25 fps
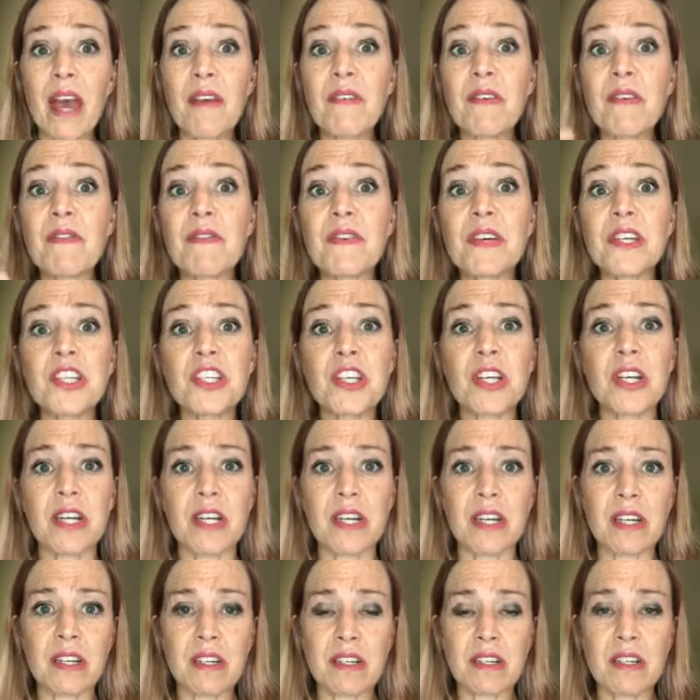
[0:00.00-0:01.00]
Have a
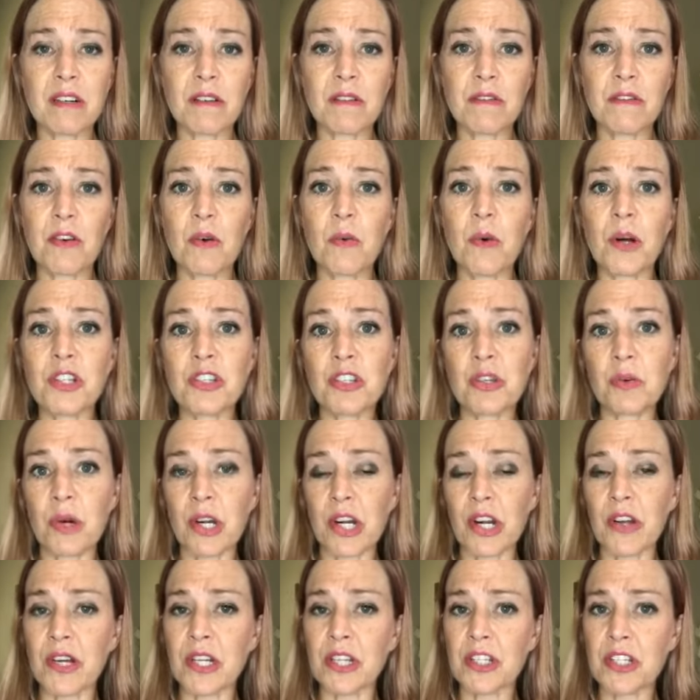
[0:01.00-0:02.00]
vision for what you
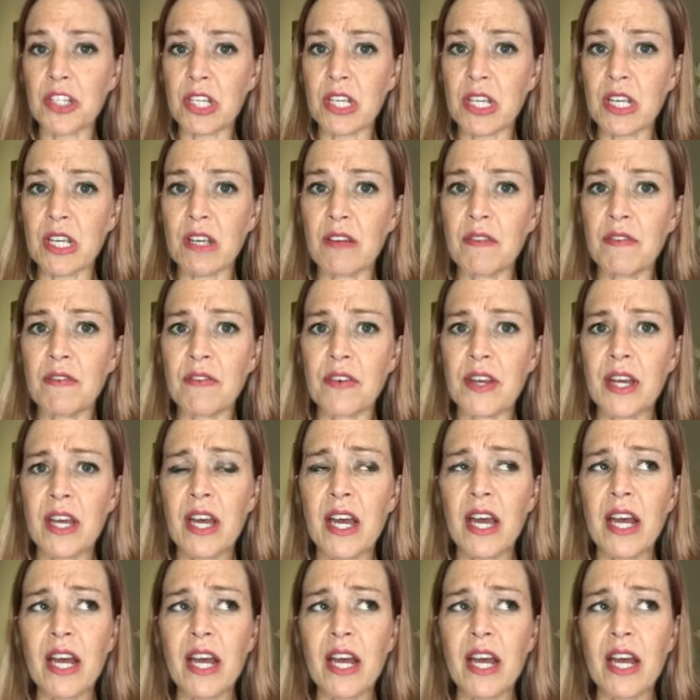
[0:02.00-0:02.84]
want to achieve.